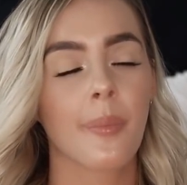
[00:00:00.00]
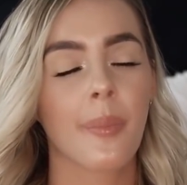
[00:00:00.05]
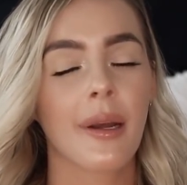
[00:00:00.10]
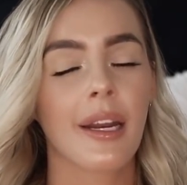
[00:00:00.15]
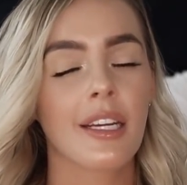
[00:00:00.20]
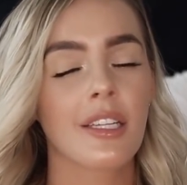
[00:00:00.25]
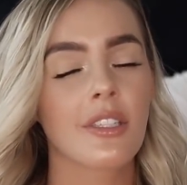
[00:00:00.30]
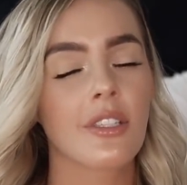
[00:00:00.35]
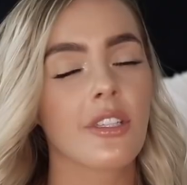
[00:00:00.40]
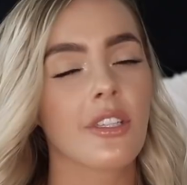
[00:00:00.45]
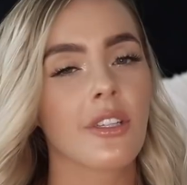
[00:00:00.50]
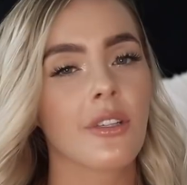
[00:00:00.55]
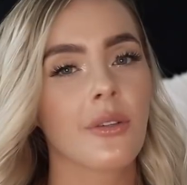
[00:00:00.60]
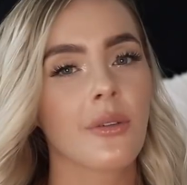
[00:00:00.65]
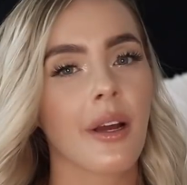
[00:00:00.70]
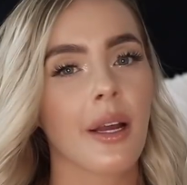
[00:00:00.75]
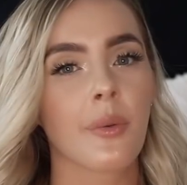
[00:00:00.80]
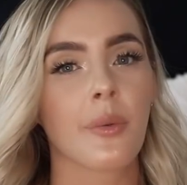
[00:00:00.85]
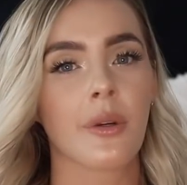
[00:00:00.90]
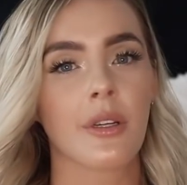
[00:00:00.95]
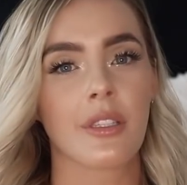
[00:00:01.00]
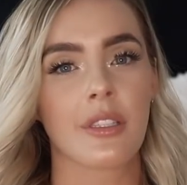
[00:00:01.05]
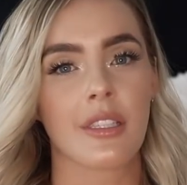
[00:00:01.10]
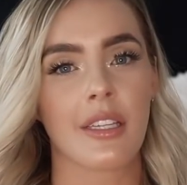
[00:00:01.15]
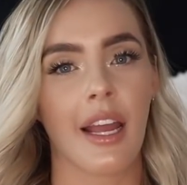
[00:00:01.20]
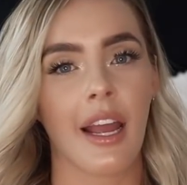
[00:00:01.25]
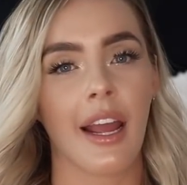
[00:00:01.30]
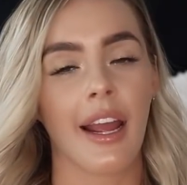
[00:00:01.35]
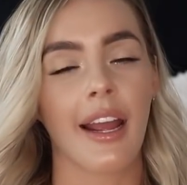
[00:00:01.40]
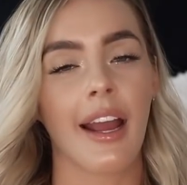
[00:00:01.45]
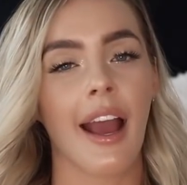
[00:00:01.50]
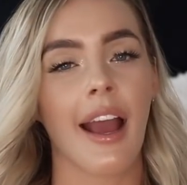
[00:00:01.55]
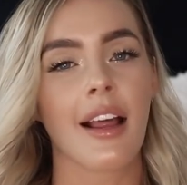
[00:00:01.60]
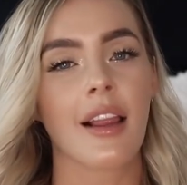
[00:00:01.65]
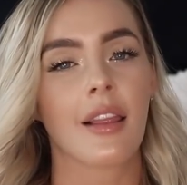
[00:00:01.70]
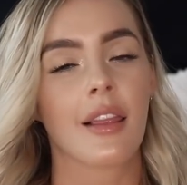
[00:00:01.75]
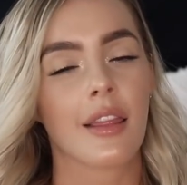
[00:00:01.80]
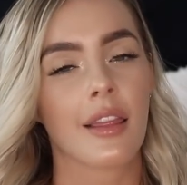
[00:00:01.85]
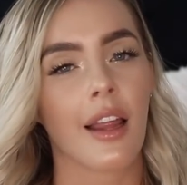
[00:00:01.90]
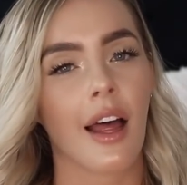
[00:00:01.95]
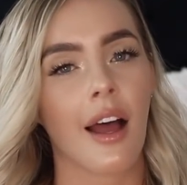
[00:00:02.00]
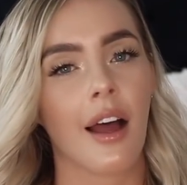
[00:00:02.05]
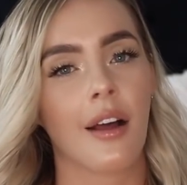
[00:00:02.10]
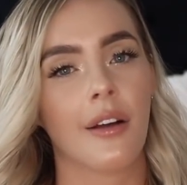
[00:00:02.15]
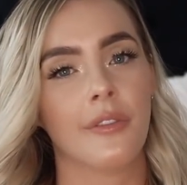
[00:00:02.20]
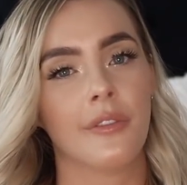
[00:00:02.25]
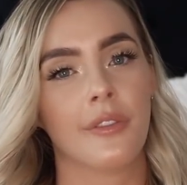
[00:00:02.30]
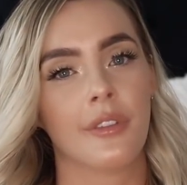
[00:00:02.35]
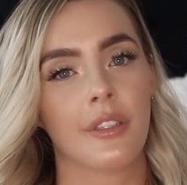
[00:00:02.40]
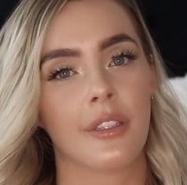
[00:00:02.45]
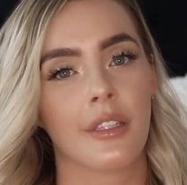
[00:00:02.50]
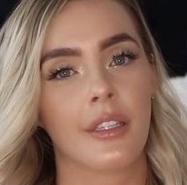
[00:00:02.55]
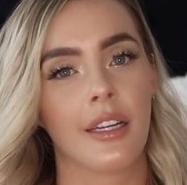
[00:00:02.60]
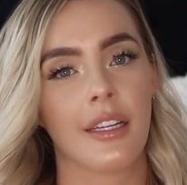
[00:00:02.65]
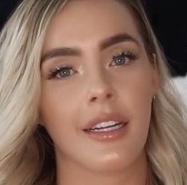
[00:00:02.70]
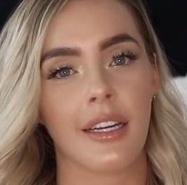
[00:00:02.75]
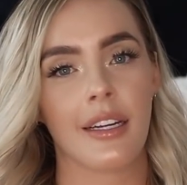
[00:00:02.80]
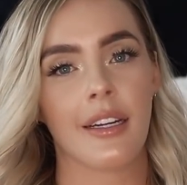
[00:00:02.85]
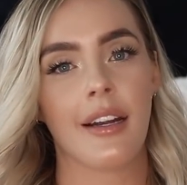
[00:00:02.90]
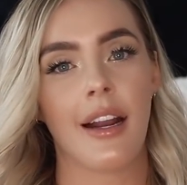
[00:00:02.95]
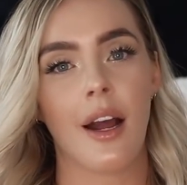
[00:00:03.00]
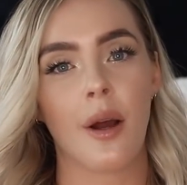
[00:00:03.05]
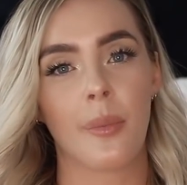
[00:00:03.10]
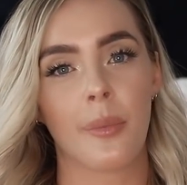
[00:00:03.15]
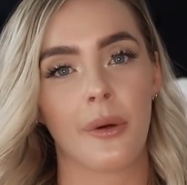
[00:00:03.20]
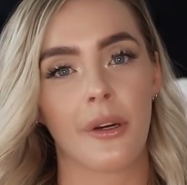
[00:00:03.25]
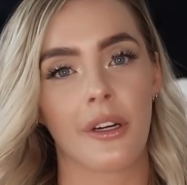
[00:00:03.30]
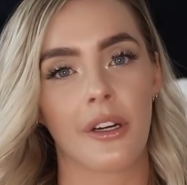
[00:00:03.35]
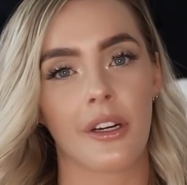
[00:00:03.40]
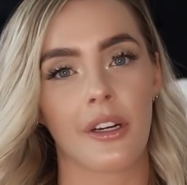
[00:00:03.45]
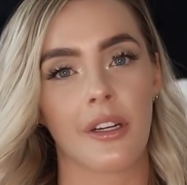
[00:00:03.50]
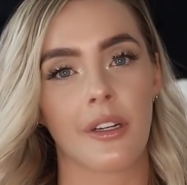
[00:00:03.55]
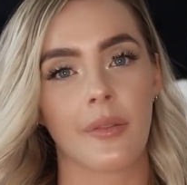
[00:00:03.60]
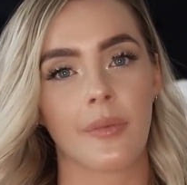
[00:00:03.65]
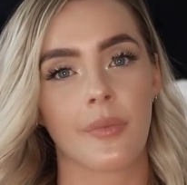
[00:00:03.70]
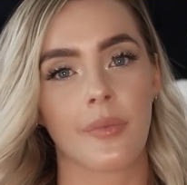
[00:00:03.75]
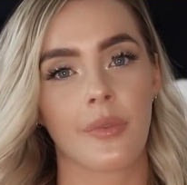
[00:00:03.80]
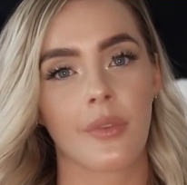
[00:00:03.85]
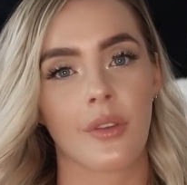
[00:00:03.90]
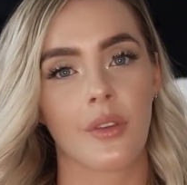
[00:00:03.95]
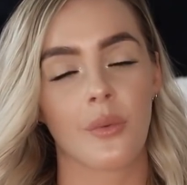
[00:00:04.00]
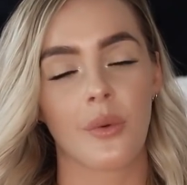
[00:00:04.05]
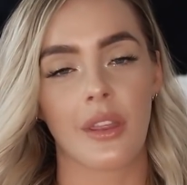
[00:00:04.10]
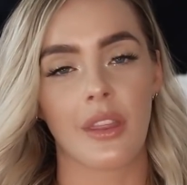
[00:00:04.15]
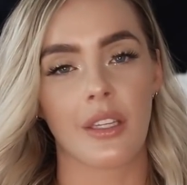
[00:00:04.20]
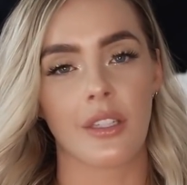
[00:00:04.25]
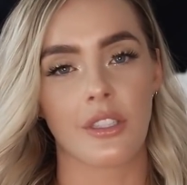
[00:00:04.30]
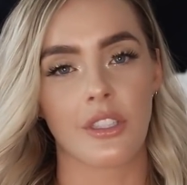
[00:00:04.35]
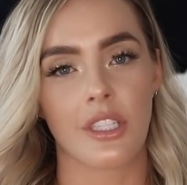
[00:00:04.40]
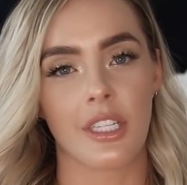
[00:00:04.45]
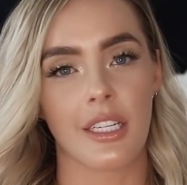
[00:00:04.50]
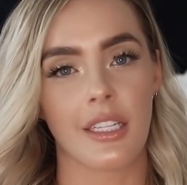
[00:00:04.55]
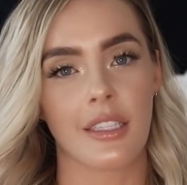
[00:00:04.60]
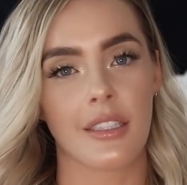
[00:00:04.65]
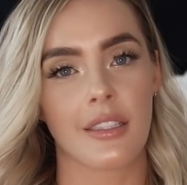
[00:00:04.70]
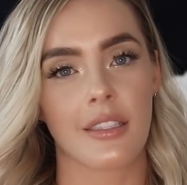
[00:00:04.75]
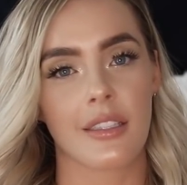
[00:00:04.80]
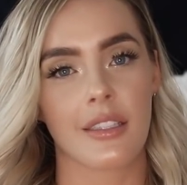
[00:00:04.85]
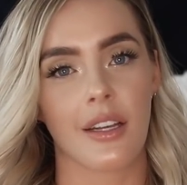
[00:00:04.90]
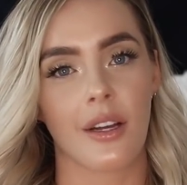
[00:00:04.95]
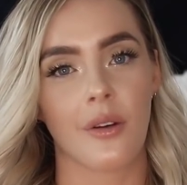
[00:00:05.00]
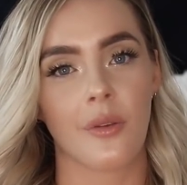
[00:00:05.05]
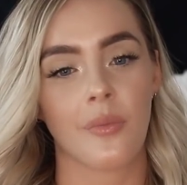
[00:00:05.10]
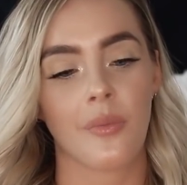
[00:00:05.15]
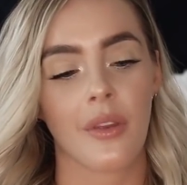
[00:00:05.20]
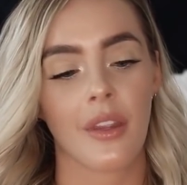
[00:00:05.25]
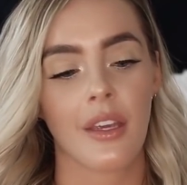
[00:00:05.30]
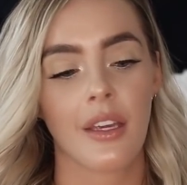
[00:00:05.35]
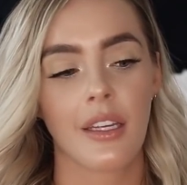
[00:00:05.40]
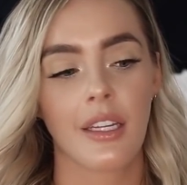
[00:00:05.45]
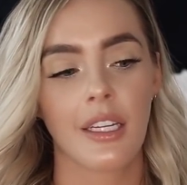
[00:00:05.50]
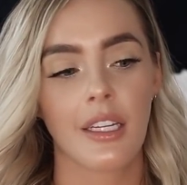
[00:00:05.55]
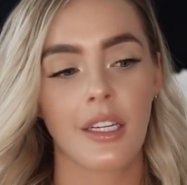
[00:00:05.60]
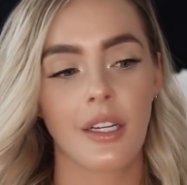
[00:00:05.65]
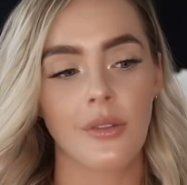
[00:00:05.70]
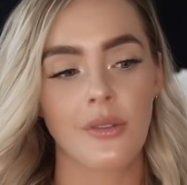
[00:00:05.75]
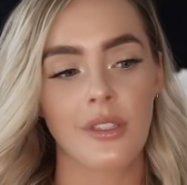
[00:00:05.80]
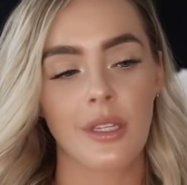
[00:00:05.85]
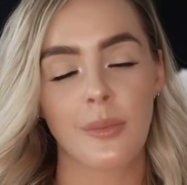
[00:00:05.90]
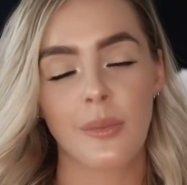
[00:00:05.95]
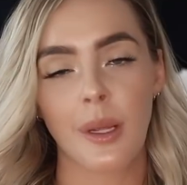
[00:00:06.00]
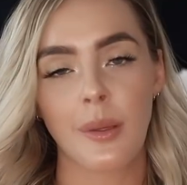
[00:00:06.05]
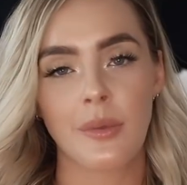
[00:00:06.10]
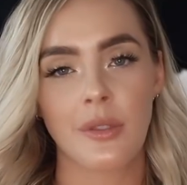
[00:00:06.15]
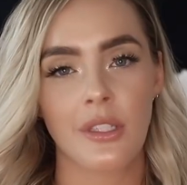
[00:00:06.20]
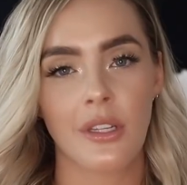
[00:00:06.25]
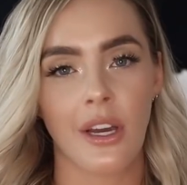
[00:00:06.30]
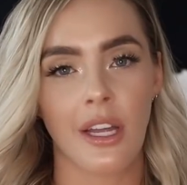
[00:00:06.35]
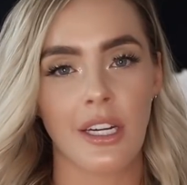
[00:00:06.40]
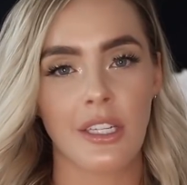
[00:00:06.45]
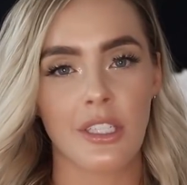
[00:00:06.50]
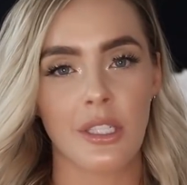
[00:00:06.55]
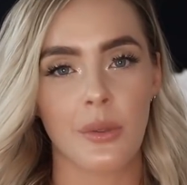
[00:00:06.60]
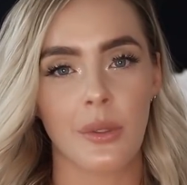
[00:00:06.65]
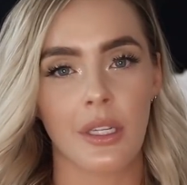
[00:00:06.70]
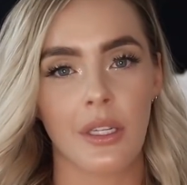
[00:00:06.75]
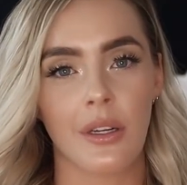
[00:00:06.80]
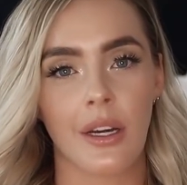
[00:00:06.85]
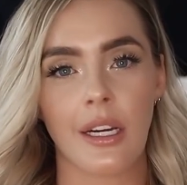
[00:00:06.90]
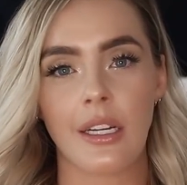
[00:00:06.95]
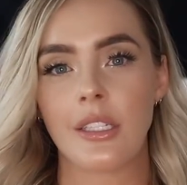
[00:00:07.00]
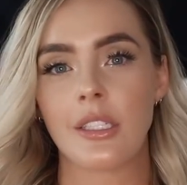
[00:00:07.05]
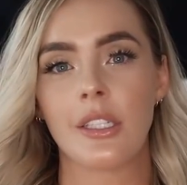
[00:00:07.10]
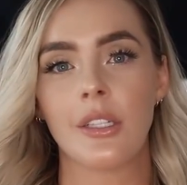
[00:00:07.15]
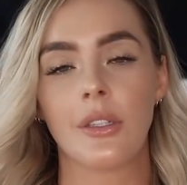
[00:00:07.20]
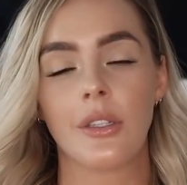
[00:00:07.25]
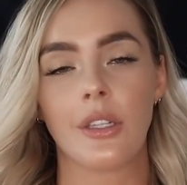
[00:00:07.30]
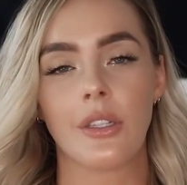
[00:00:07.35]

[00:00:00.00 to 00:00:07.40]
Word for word: But I do, I will say, I love an In-N-Out burger with their cheese. So, you know, sometimes you gotta do what you gotta do.